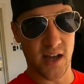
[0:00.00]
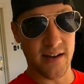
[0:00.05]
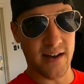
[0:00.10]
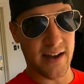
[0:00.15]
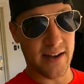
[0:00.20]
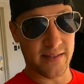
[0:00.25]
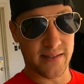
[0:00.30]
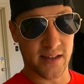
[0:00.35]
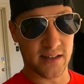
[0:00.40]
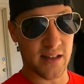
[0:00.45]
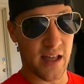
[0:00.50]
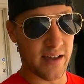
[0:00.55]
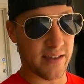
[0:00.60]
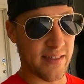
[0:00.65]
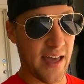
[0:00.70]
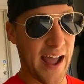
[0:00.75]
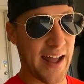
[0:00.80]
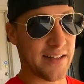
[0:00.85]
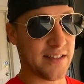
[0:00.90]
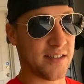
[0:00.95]
done anything like
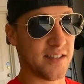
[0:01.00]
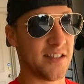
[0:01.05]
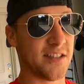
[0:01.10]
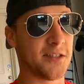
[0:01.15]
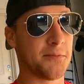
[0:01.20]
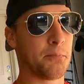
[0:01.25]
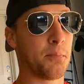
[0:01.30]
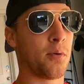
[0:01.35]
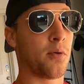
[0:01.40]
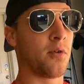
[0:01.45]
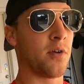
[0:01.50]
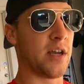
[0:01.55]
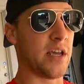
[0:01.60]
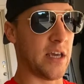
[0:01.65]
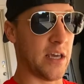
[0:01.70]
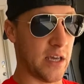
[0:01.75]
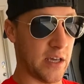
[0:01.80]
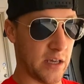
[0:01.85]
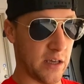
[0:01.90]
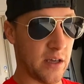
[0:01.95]
that since
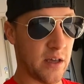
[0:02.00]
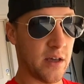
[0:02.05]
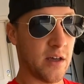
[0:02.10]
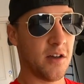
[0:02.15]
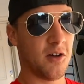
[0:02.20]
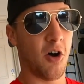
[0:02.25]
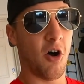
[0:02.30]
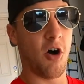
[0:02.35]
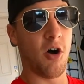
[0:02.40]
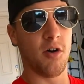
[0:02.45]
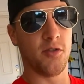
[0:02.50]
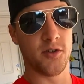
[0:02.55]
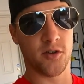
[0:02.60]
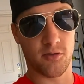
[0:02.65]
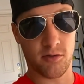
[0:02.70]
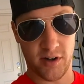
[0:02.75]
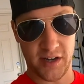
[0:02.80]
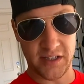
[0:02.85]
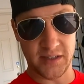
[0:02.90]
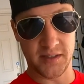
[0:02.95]
pre all the
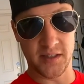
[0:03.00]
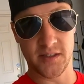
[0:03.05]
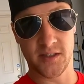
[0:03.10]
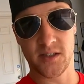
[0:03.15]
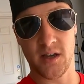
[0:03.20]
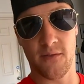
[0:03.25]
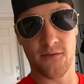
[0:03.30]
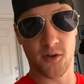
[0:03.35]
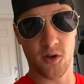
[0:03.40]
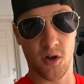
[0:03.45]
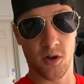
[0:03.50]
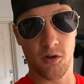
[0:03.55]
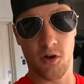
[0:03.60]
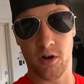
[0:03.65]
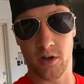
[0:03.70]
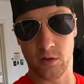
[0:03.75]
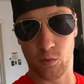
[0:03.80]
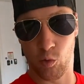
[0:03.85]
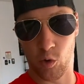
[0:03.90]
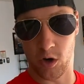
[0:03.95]
crazy stuff going
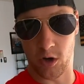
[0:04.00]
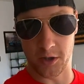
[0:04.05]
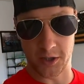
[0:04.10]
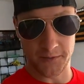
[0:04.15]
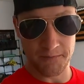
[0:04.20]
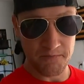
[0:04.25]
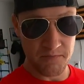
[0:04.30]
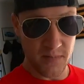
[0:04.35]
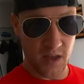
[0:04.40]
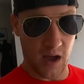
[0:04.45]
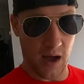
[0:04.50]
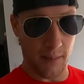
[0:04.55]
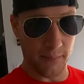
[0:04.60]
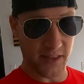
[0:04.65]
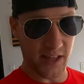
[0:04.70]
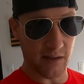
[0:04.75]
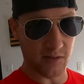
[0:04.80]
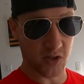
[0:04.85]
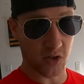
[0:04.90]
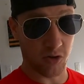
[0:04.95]
on in the world. Um,
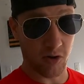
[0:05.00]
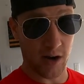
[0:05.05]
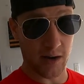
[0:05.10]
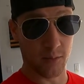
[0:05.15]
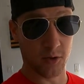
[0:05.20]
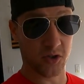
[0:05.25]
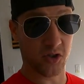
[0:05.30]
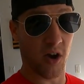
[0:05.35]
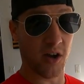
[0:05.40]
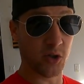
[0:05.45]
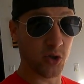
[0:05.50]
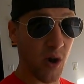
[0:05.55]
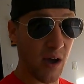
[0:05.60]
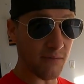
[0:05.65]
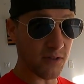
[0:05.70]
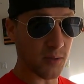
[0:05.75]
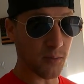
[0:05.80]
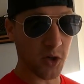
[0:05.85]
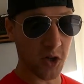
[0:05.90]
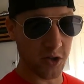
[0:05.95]
but that was incredible. So I do
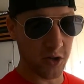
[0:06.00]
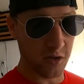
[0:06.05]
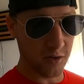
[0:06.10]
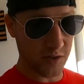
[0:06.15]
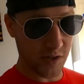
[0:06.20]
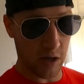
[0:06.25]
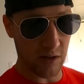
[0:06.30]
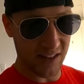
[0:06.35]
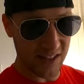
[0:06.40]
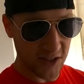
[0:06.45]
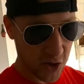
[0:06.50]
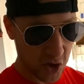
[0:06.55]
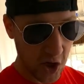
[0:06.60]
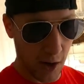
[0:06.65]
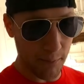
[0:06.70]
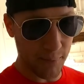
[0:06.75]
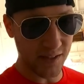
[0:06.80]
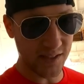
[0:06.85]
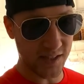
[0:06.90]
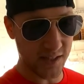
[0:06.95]
have some good news. Though. Let's
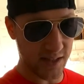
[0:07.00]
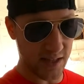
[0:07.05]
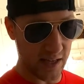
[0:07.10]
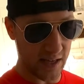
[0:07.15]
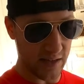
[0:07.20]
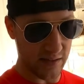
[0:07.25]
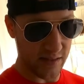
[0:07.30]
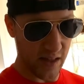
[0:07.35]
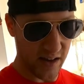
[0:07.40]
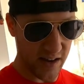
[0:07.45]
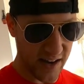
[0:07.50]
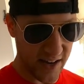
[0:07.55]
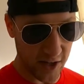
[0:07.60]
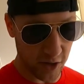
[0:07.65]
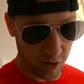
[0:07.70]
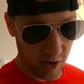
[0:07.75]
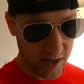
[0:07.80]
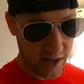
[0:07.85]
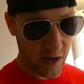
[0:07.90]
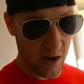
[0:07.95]
jump into the, the
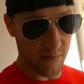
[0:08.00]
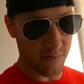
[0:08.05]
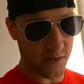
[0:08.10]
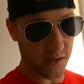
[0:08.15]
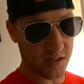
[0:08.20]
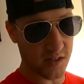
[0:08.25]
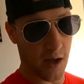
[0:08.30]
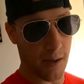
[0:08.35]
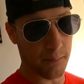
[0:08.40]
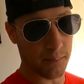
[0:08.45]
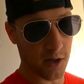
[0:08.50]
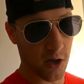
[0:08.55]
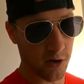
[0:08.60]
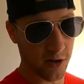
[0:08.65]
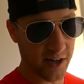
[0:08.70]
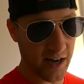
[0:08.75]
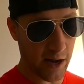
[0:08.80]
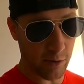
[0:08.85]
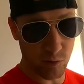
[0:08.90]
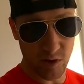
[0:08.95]
nitty gritty of this
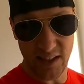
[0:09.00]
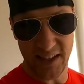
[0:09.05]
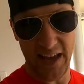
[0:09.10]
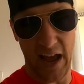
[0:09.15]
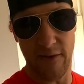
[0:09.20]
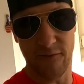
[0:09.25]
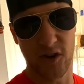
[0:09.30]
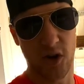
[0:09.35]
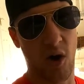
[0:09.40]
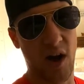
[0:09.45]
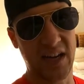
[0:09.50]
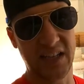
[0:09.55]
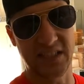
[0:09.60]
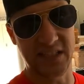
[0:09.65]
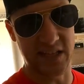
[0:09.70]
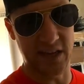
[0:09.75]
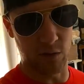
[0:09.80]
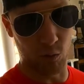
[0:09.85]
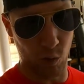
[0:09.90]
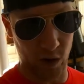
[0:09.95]
upload. And I really have no
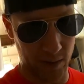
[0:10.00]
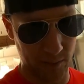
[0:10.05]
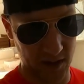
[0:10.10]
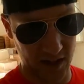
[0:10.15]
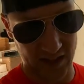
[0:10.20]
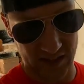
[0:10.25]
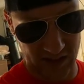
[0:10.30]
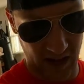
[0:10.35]
idea what I'm going